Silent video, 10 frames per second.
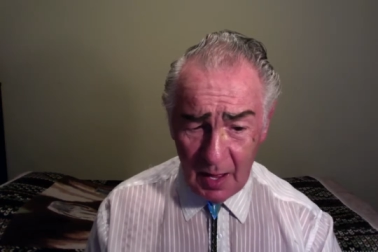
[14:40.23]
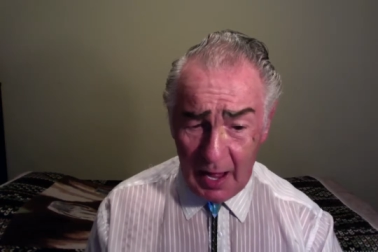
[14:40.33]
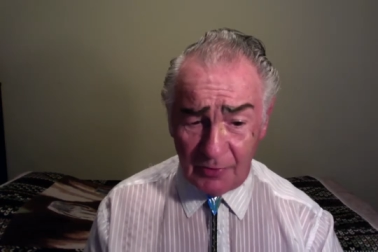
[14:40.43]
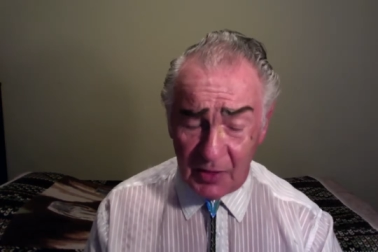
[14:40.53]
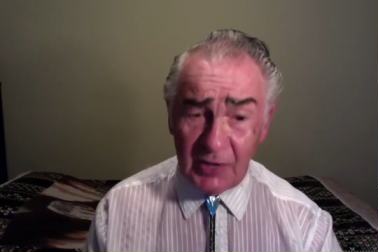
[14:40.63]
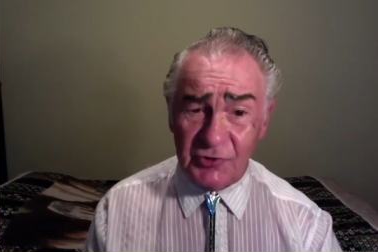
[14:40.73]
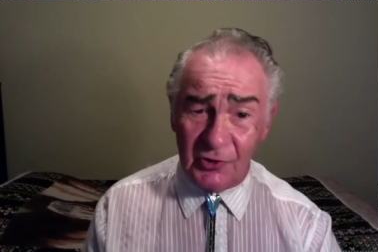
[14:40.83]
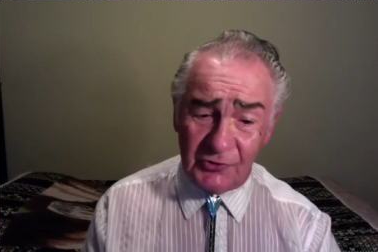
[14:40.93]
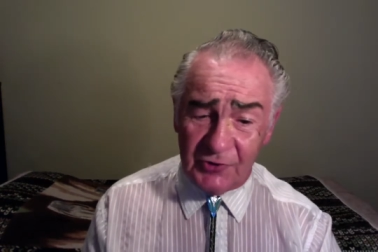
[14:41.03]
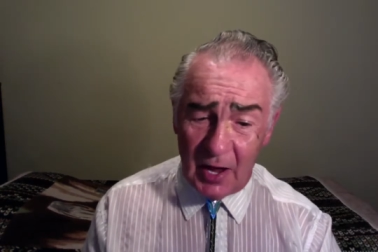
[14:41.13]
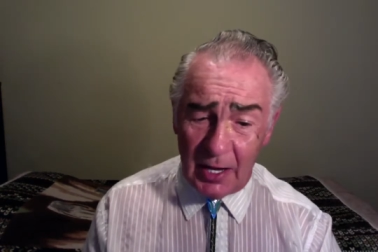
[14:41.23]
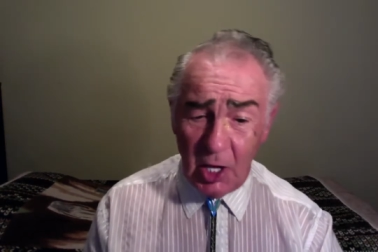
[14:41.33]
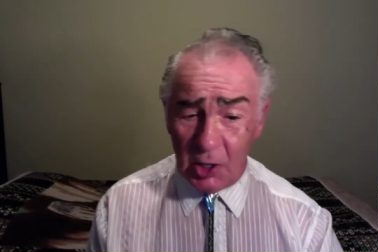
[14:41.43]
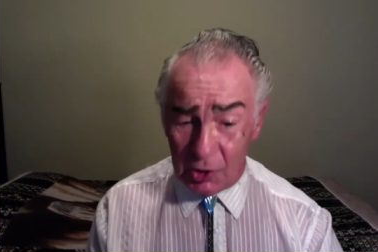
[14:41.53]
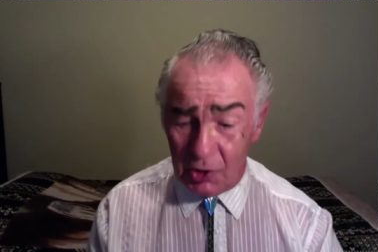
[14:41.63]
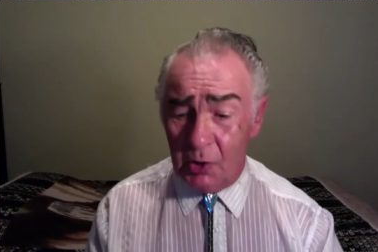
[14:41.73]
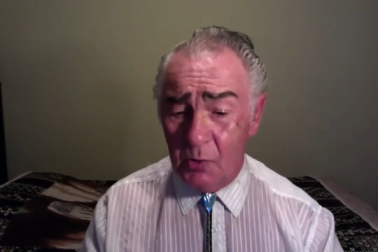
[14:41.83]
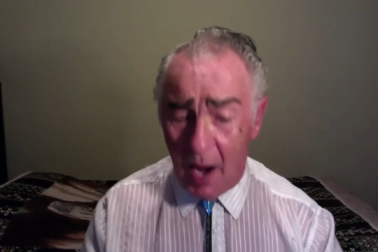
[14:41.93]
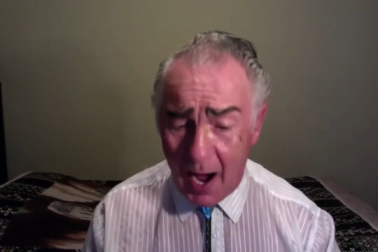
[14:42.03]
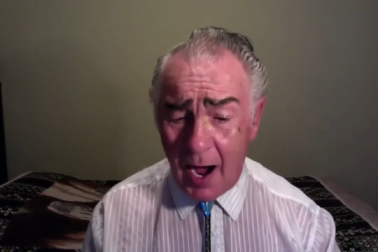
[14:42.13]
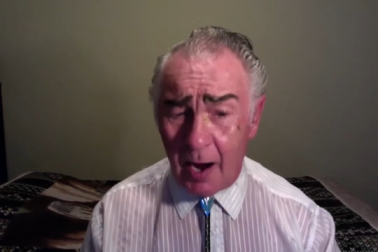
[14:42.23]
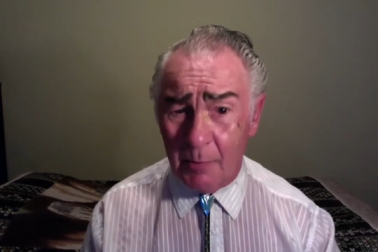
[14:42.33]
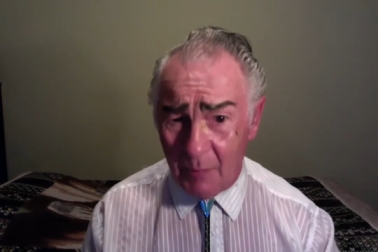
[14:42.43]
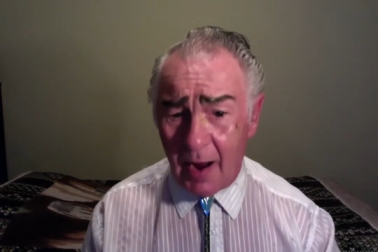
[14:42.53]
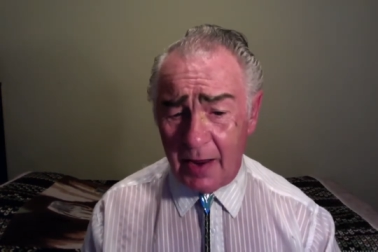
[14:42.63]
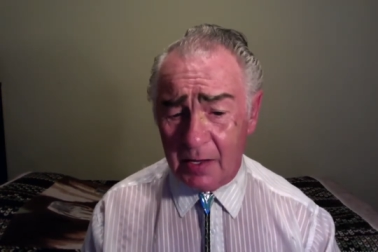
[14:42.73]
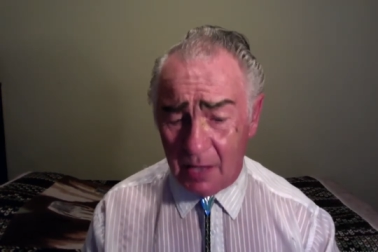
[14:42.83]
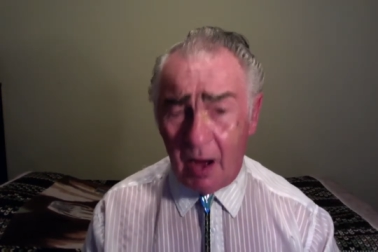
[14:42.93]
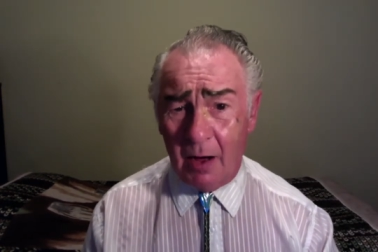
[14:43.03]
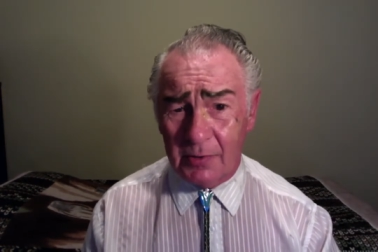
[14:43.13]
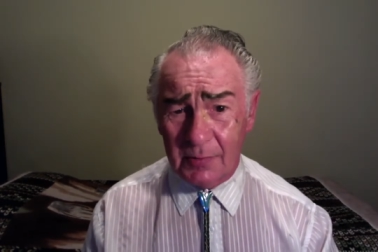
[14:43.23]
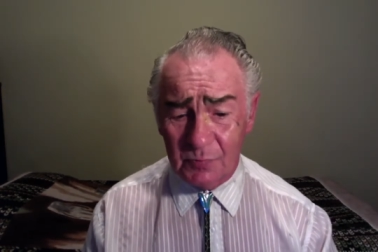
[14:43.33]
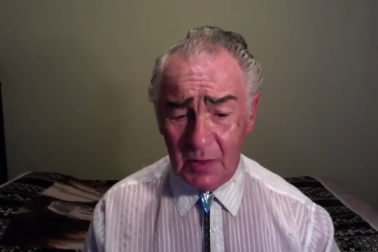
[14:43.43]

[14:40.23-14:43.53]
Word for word: And they shall say, You are my God.